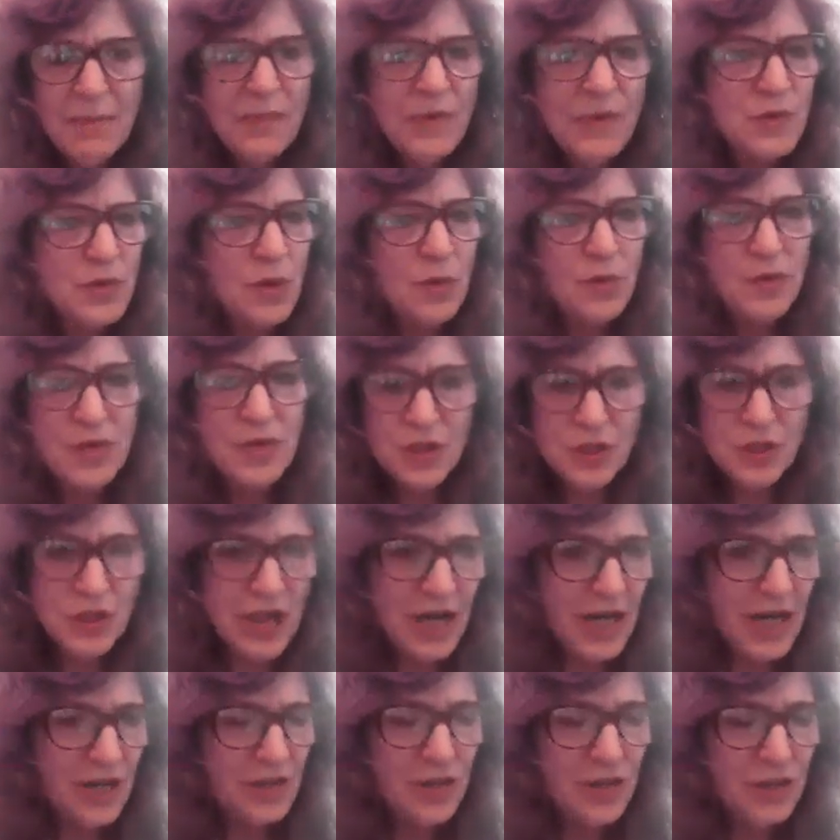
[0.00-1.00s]
there's always
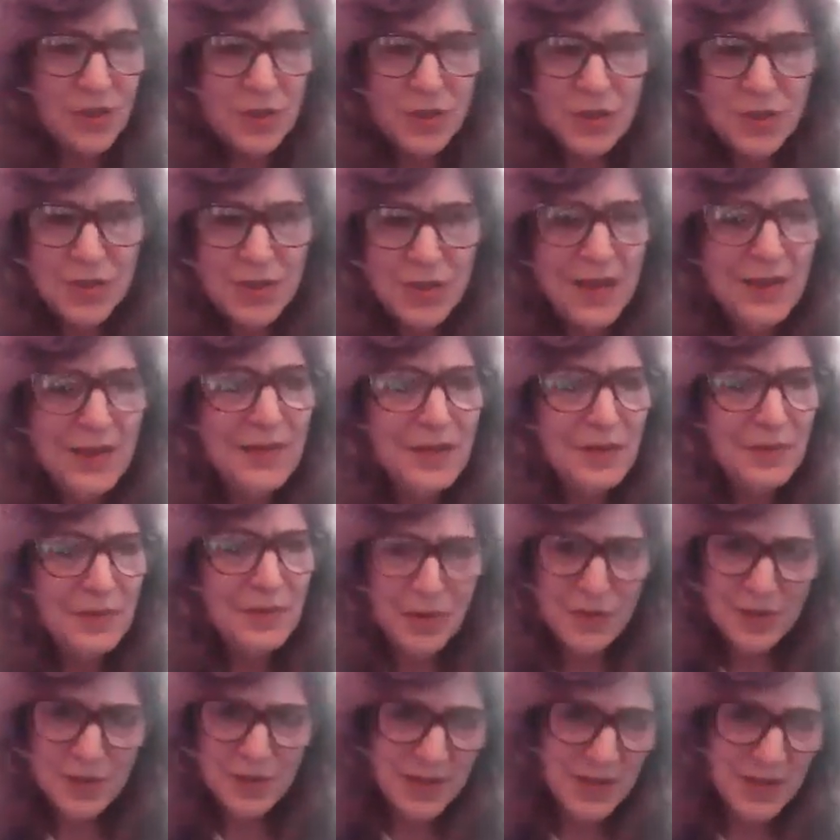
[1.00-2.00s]
changes in the
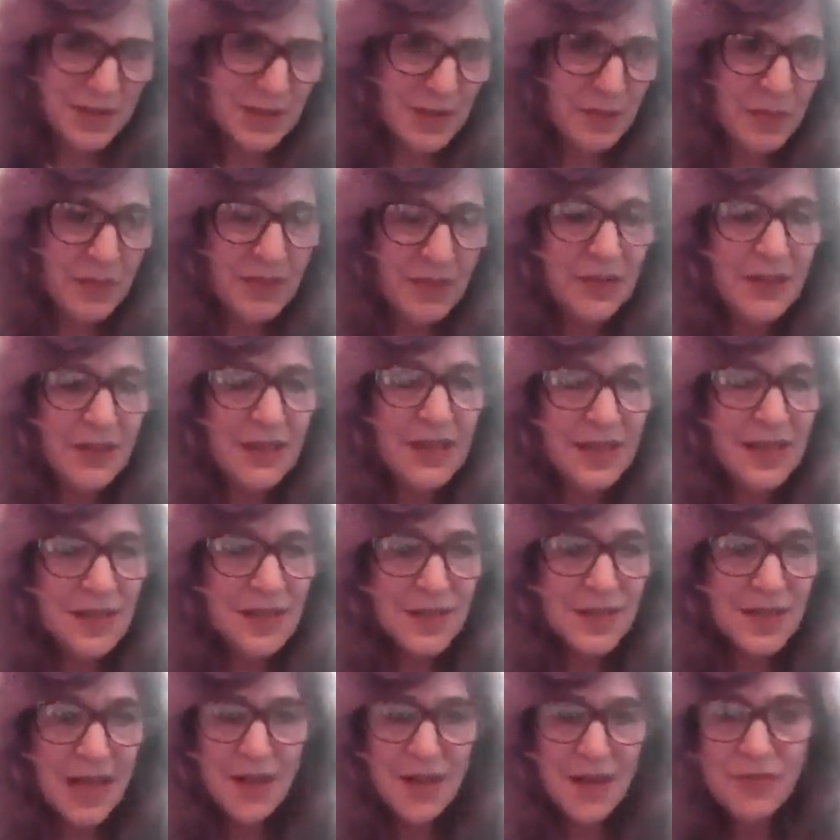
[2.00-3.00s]
person's
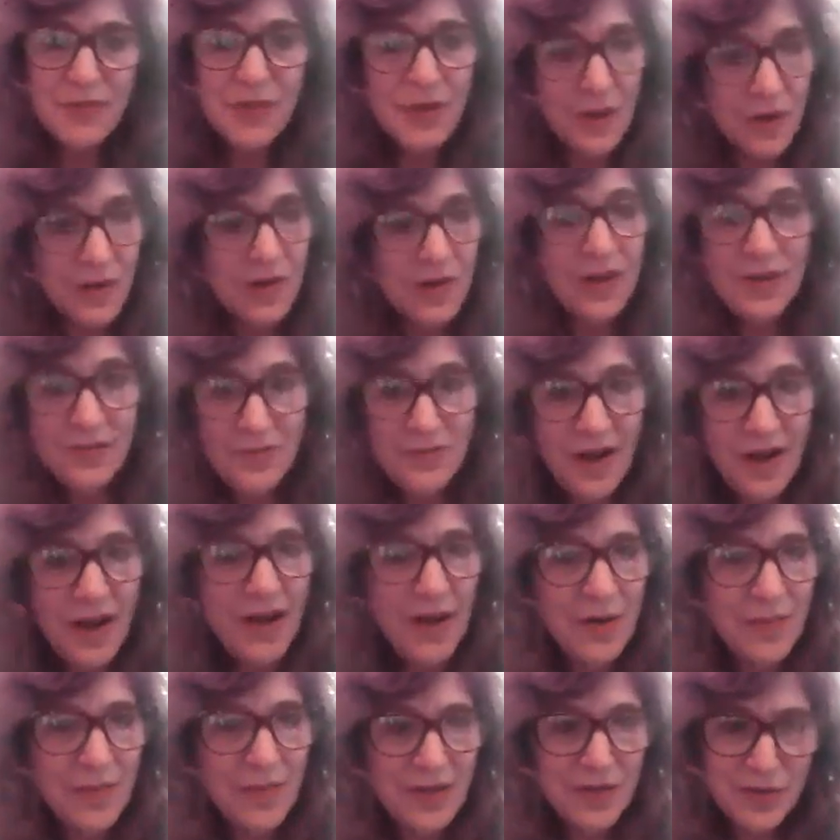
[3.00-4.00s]
abilities and their
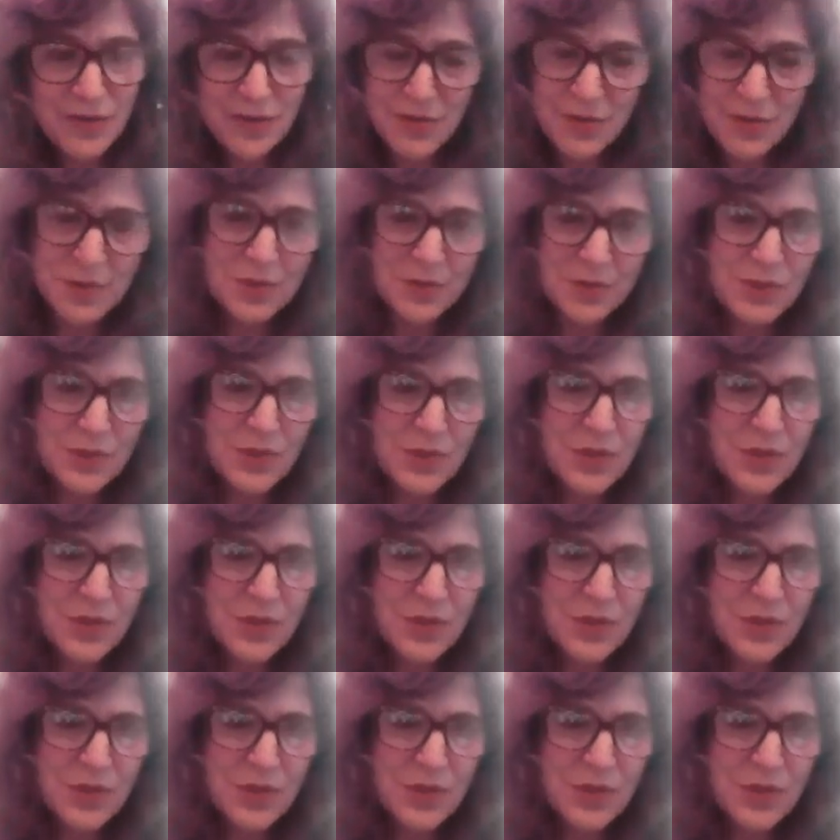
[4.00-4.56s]
environment too.